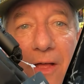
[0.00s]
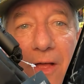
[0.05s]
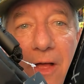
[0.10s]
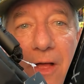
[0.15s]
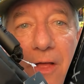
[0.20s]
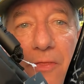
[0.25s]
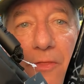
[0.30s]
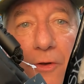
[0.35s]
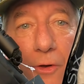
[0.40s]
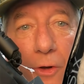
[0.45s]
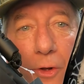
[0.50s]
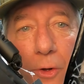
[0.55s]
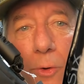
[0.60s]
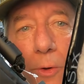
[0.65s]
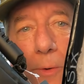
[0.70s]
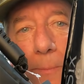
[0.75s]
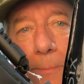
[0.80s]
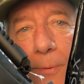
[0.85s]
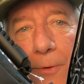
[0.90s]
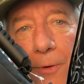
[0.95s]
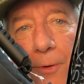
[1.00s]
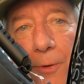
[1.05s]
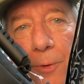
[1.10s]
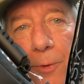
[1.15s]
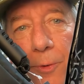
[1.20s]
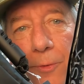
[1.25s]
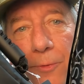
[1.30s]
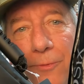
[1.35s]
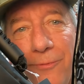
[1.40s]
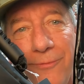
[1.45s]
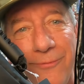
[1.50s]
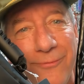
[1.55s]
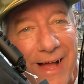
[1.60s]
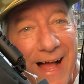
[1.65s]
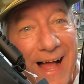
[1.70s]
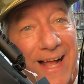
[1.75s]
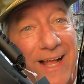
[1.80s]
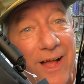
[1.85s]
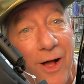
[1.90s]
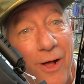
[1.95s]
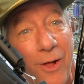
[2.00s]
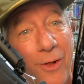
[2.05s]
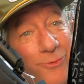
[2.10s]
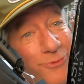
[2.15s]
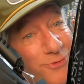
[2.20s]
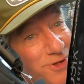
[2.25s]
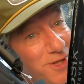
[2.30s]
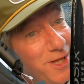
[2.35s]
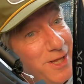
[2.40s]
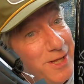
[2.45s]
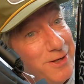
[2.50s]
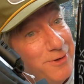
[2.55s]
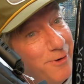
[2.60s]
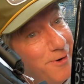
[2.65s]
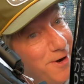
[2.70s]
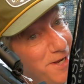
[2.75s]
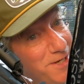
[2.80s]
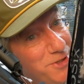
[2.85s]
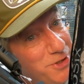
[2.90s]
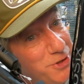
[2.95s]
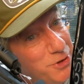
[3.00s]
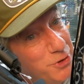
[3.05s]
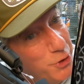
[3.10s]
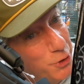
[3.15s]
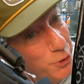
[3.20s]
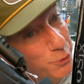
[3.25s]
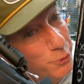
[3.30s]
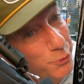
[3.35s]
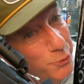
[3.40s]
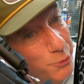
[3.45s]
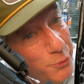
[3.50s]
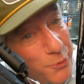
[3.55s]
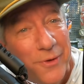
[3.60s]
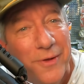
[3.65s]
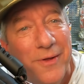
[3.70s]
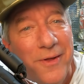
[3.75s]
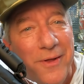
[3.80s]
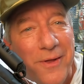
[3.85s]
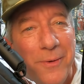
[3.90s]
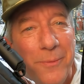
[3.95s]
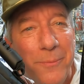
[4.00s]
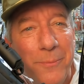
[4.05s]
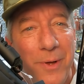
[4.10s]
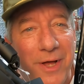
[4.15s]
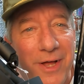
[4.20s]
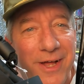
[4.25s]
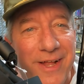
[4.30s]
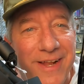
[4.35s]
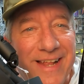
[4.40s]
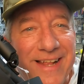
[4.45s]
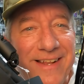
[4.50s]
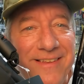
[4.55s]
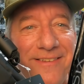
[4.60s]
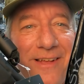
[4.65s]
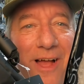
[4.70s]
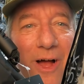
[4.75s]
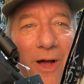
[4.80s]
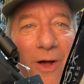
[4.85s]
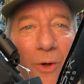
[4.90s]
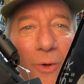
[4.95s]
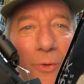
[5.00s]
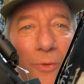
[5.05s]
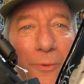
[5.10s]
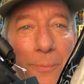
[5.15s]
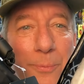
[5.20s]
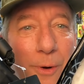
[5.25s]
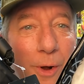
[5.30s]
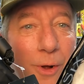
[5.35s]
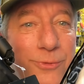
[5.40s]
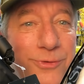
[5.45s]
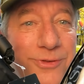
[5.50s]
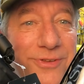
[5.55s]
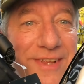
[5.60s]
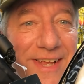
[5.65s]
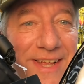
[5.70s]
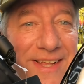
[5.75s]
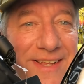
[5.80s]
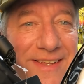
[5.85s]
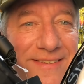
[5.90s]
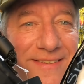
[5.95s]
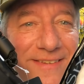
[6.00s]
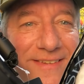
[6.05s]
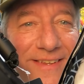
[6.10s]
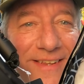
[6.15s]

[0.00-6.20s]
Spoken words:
the new improved, I call Generation 2, but it's called the Pro 6.